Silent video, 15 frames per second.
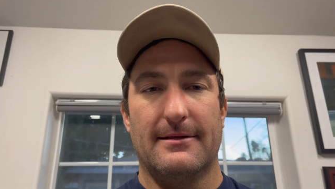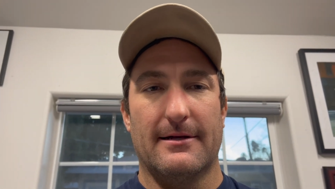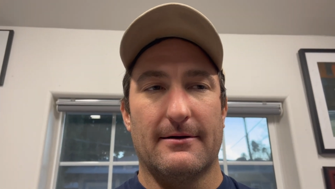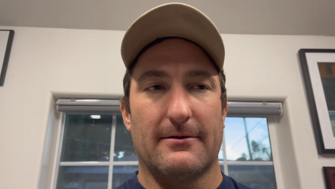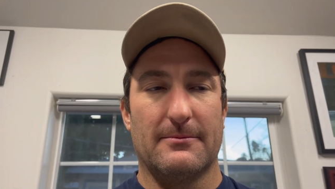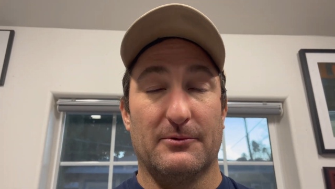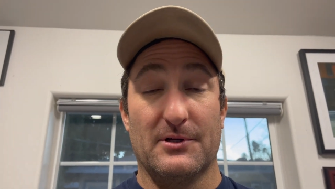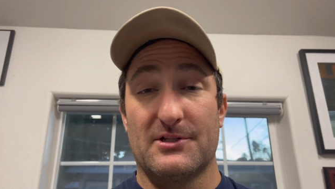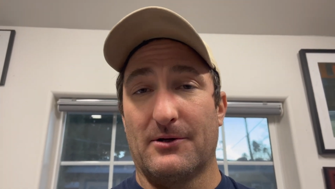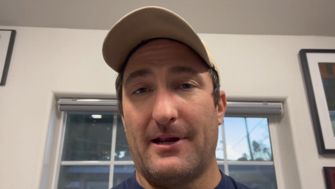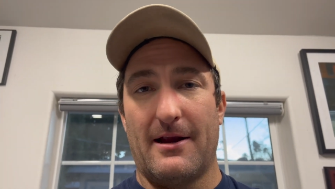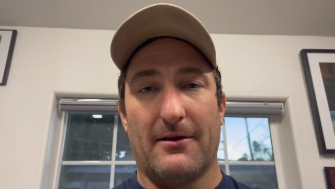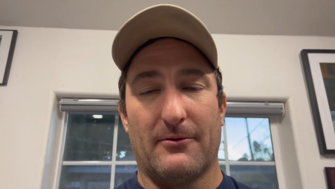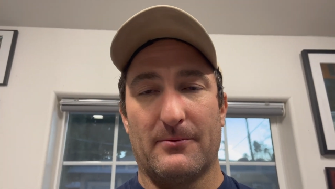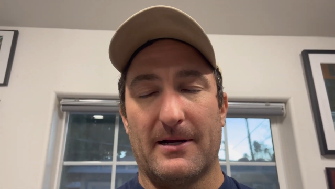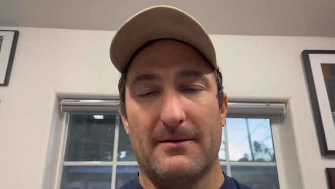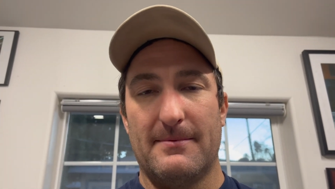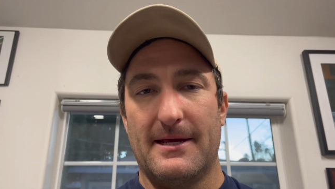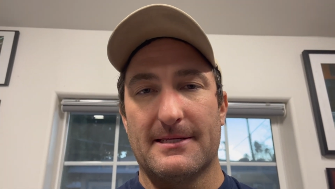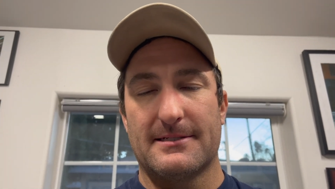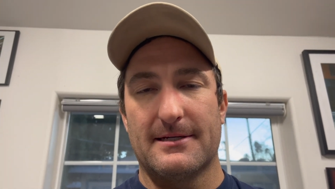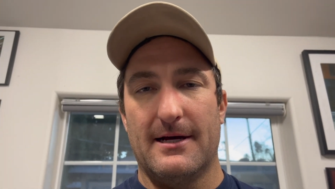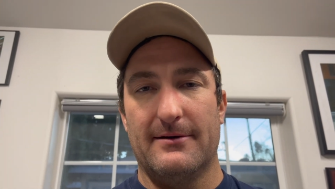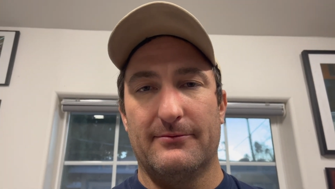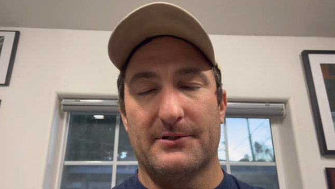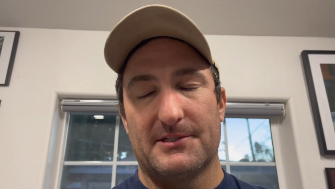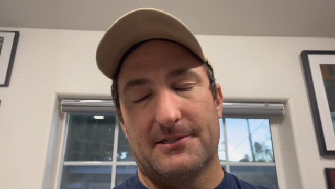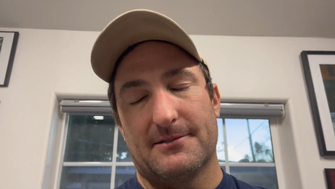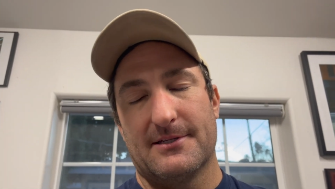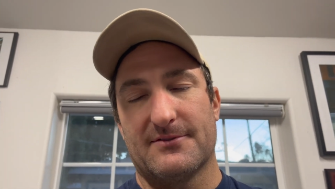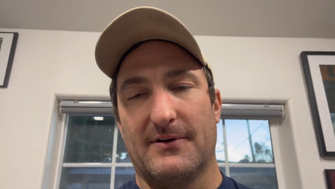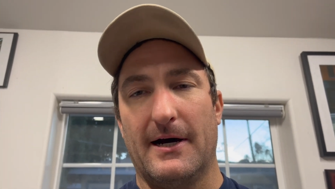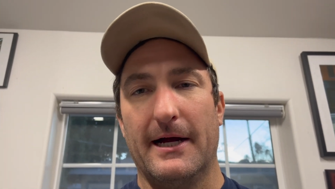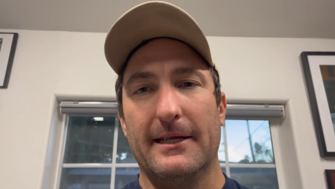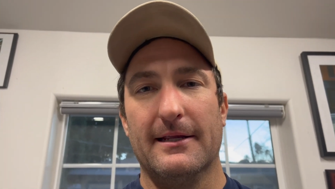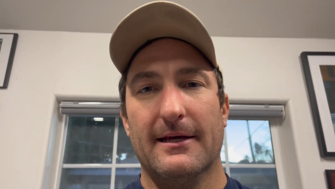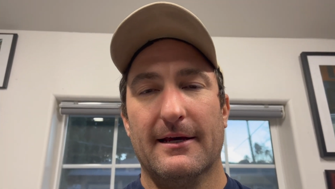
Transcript: They're completely sold out of the ready base stuff, which is fine.